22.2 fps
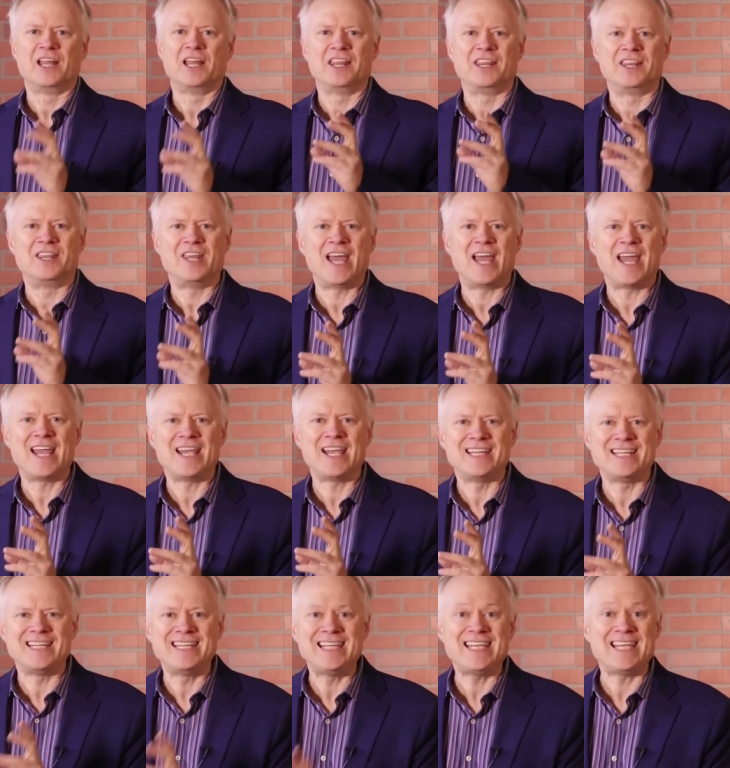they
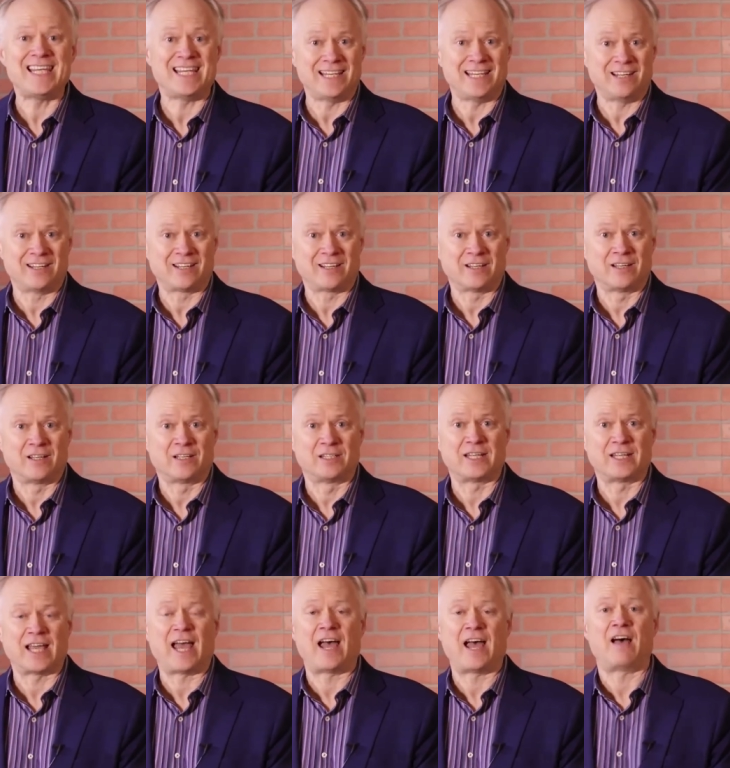need
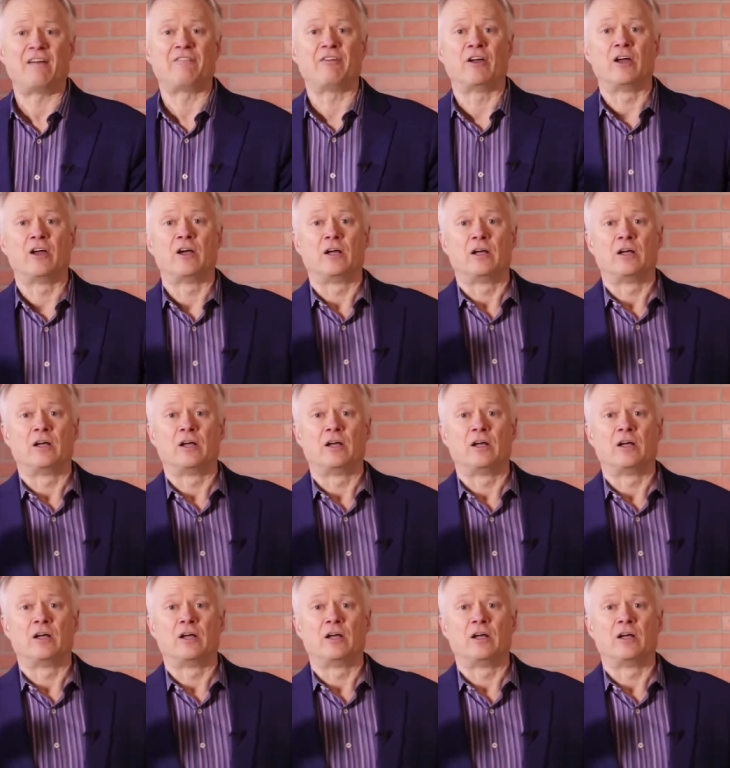to have